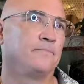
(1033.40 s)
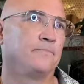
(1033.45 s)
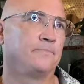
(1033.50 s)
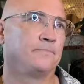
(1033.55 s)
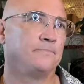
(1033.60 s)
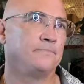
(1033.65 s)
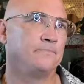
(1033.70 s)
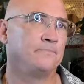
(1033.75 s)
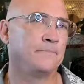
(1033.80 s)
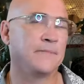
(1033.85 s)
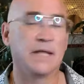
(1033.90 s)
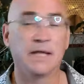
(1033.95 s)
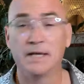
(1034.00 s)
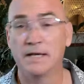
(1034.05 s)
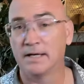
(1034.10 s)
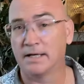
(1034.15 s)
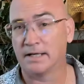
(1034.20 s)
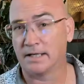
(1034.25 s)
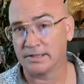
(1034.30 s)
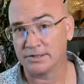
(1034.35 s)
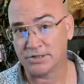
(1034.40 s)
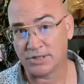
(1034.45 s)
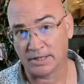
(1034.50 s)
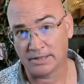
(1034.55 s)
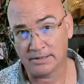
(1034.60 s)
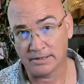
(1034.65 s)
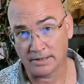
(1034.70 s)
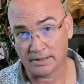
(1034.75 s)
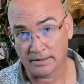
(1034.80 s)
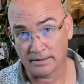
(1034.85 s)
hmm,
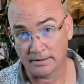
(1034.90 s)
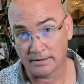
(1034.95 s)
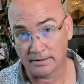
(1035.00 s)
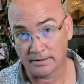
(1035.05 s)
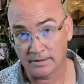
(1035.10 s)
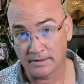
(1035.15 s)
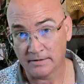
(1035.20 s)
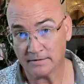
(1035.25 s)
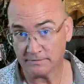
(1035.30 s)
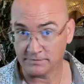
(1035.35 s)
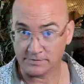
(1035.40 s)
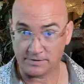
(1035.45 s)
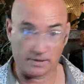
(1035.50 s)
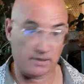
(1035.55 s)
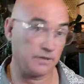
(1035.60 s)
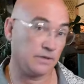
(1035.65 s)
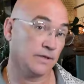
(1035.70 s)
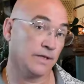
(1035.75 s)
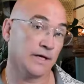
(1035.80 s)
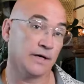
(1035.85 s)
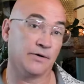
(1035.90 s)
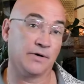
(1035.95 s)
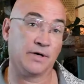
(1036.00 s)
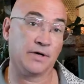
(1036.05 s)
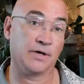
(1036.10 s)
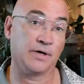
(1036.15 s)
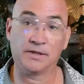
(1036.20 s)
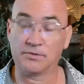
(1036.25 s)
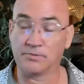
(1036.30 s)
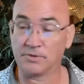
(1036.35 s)
agenda for the
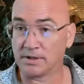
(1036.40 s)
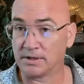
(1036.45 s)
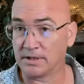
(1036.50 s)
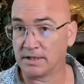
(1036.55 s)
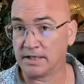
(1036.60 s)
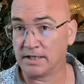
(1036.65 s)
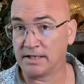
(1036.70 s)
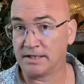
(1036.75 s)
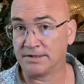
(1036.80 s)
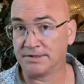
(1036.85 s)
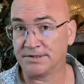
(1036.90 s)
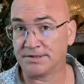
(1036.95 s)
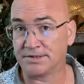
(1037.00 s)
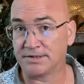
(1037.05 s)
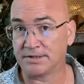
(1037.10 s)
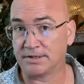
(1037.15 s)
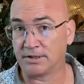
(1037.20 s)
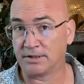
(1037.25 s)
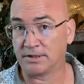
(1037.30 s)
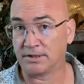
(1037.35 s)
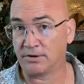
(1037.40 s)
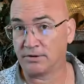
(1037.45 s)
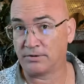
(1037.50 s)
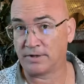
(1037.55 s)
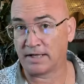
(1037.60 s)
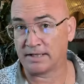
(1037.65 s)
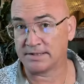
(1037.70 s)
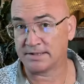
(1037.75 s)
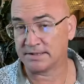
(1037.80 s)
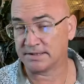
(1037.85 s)
clearing, the release. You know,
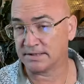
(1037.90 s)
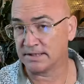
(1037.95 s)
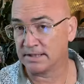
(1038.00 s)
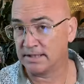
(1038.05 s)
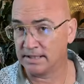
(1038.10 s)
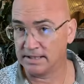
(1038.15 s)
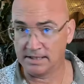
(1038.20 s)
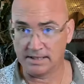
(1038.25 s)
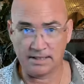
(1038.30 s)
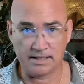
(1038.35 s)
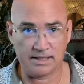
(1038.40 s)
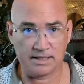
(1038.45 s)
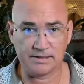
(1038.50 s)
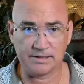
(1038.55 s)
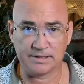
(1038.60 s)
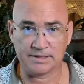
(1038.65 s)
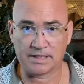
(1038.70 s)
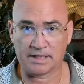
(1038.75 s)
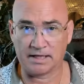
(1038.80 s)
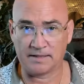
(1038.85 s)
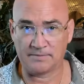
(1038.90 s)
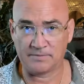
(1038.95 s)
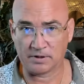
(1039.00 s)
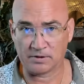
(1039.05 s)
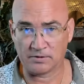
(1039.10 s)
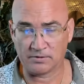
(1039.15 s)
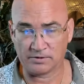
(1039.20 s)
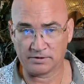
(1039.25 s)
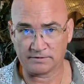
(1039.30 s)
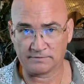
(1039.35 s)
that's in the time the
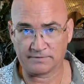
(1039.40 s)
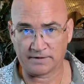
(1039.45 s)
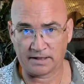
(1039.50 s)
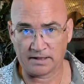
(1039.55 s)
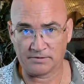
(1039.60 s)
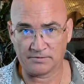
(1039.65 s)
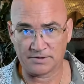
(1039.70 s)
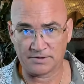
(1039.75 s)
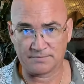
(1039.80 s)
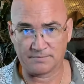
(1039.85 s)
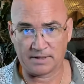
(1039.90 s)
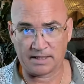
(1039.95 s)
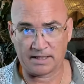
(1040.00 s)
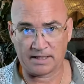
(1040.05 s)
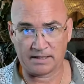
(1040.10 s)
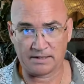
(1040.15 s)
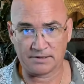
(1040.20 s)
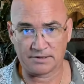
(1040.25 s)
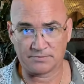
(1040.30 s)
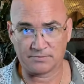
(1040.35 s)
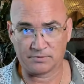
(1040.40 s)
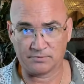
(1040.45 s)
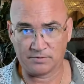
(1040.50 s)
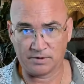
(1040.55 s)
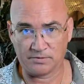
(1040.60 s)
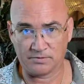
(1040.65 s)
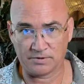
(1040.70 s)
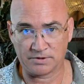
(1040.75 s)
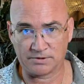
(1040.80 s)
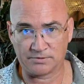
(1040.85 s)
Golden Fire was made is when
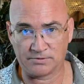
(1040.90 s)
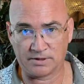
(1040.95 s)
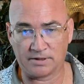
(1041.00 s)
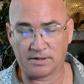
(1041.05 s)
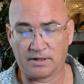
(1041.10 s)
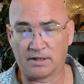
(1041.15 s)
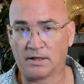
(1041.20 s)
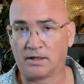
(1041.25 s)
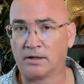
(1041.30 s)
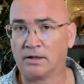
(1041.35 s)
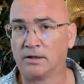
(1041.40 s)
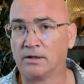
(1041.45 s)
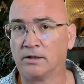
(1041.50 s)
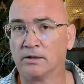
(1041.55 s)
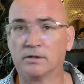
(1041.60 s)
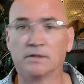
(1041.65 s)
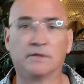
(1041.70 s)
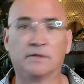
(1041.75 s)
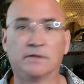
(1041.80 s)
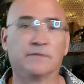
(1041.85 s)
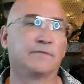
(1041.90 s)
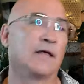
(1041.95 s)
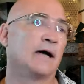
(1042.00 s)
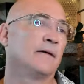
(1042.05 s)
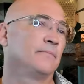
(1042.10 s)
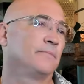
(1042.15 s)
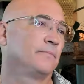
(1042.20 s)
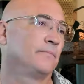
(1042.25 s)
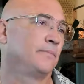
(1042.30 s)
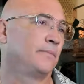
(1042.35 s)
we were doing all of that
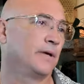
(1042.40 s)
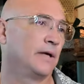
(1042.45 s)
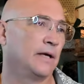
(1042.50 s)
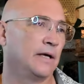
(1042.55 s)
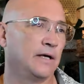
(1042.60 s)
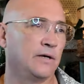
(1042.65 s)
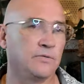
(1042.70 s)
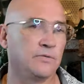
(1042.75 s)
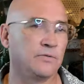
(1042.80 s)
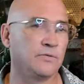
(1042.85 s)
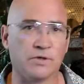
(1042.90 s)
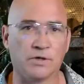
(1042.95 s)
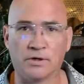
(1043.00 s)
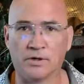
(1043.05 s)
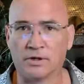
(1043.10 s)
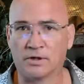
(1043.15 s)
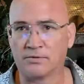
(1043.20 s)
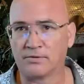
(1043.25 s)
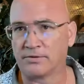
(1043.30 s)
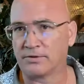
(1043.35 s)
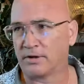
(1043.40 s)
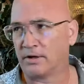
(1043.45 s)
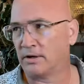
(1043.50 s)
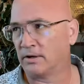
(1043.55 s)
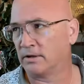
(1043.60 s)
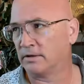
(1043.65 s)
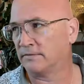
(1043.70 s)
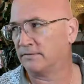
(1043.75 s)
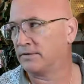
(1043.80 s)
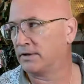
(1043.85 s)
big work with
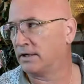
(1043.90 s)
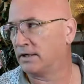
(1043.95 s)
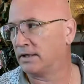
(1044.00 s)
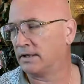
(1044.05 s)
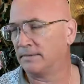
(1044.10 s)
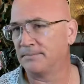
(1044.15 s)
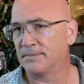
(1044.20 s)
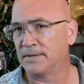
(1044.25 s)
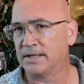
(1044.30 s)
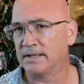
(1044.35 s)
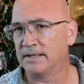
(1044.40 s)
all of the